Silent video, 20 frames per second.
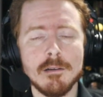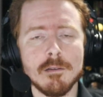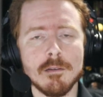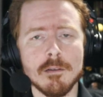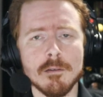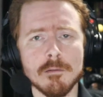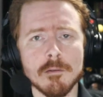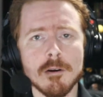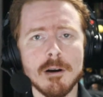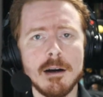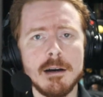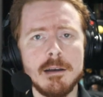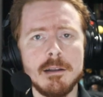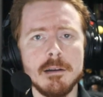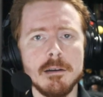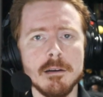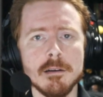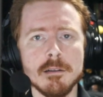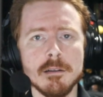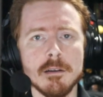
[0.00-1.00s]
"The
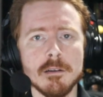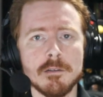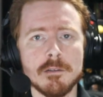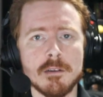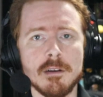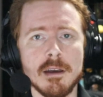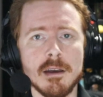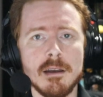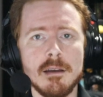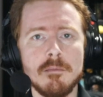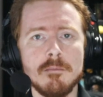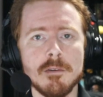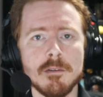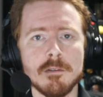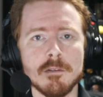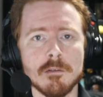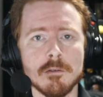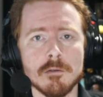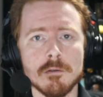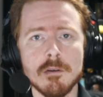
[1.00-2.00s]
variety in this game is
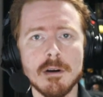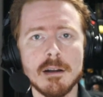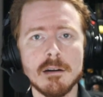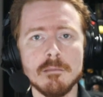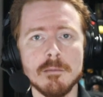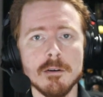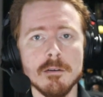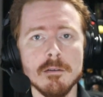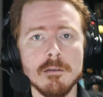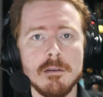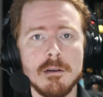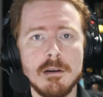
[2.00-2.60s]
incredible.